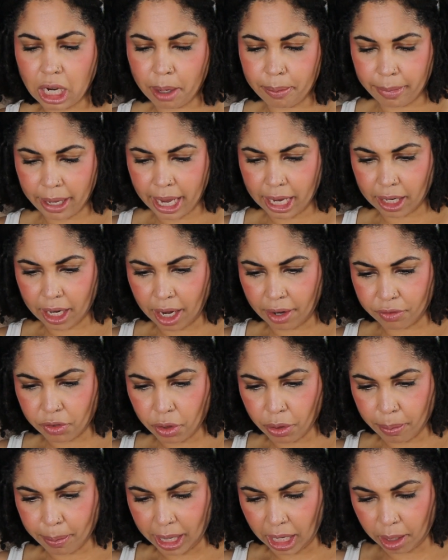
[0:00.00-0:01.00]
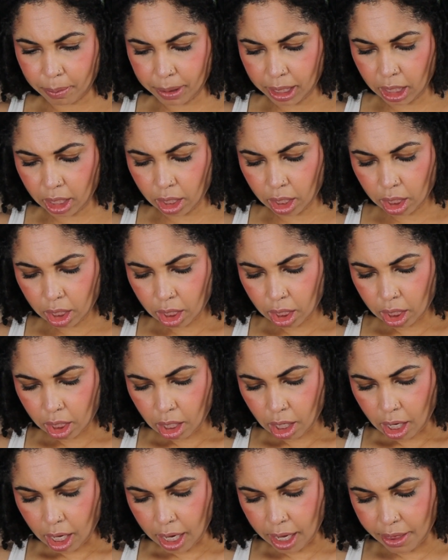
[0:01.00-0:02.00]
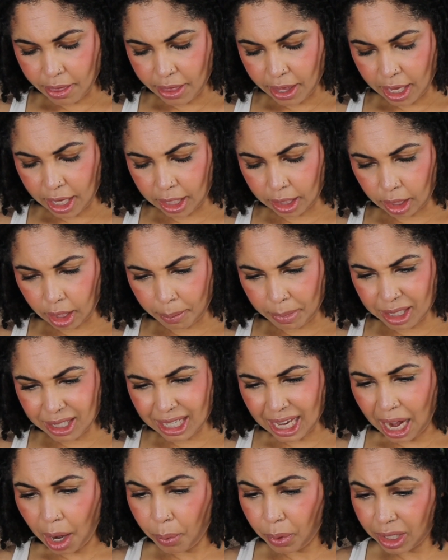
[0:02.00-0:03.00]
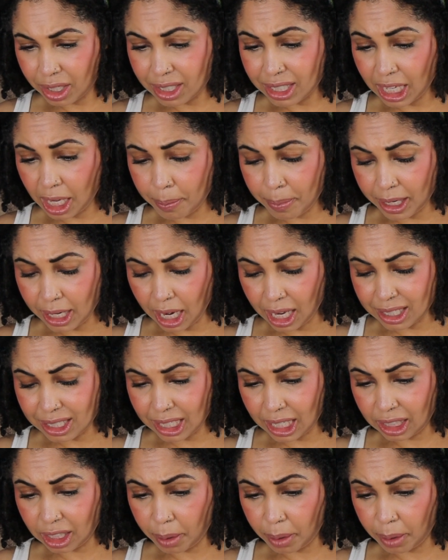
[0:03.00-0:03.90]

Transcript: comeback after the baby. And then let me see, I wanna say Beyonce